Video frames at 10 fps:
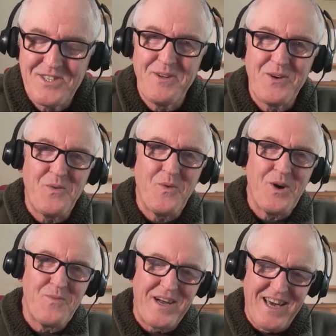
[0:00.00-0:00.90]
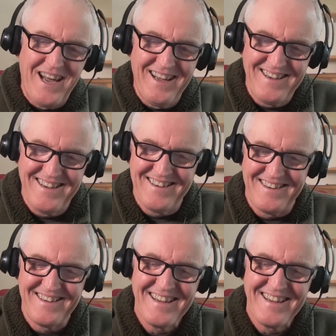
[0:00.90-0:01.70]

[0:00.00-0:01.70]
of your warm weather. Yeah.